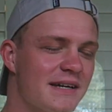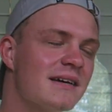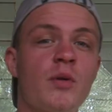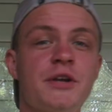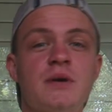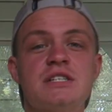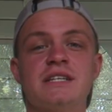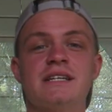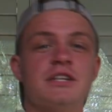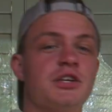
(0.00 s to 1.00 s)
Before we do
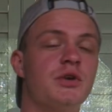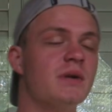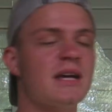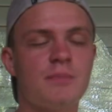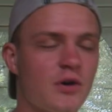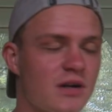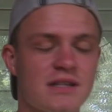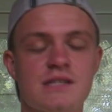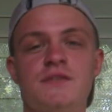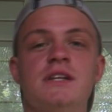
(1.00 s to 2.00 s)
actually get in the Q&A part of
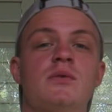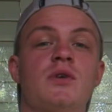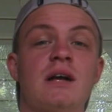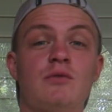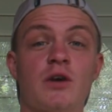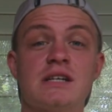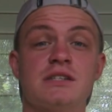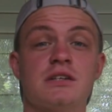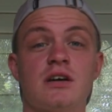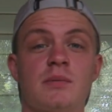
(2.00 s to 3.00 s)
this video, we're
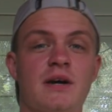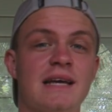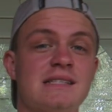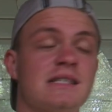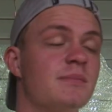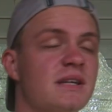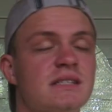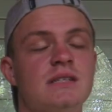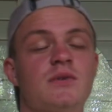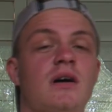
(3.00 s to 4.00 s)
actually gonna talk about
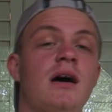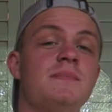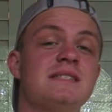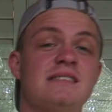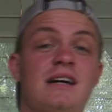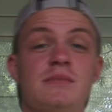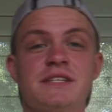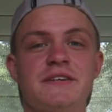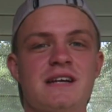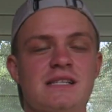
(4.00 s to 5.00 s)
ACBC. We're gonna hop inside, I'm gonna
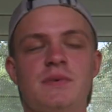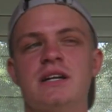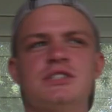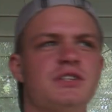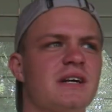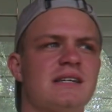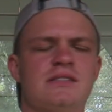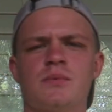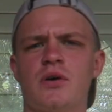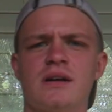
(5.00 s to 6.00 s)
tell you guys about it, show you guys
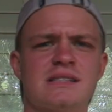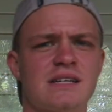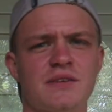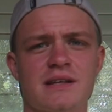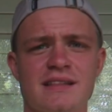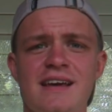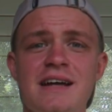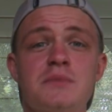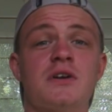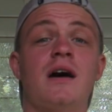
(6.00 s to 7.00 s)
their products and everything like
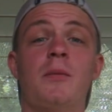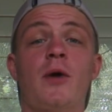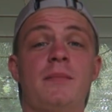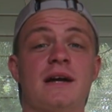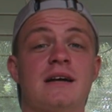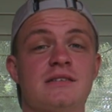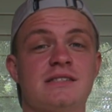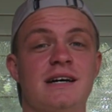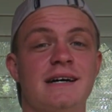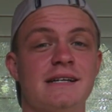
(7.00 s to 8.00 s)
that, and we're gonna hop right back
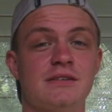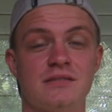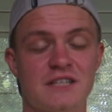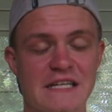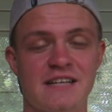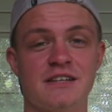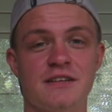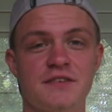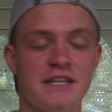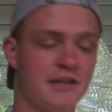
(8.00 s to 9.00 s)
outside and get into
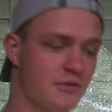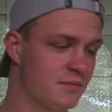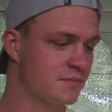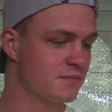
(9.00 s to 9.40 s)
the video.